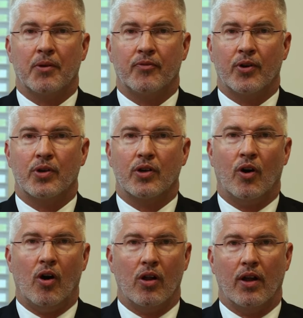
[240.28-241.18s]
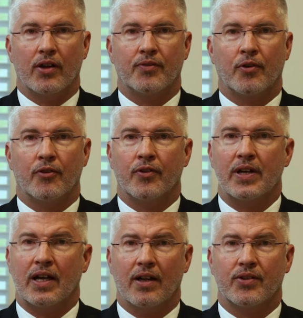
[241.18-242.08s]
the phone and call us for a
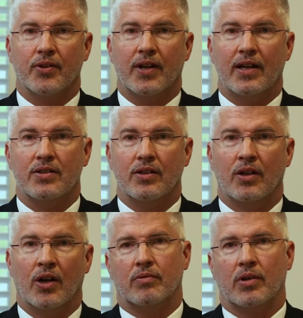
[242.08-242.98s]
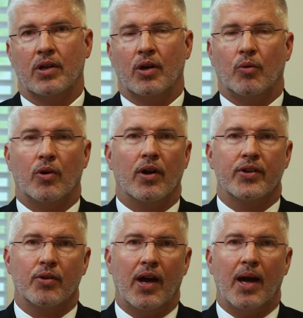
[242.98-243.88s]
free consultation. We're
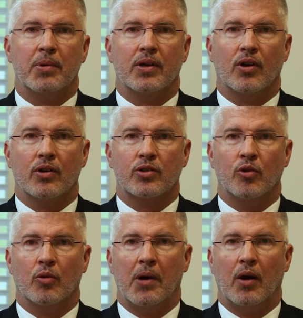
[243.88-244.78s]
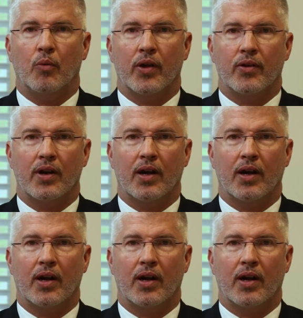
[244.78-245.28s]
also happy to talk to you about whether or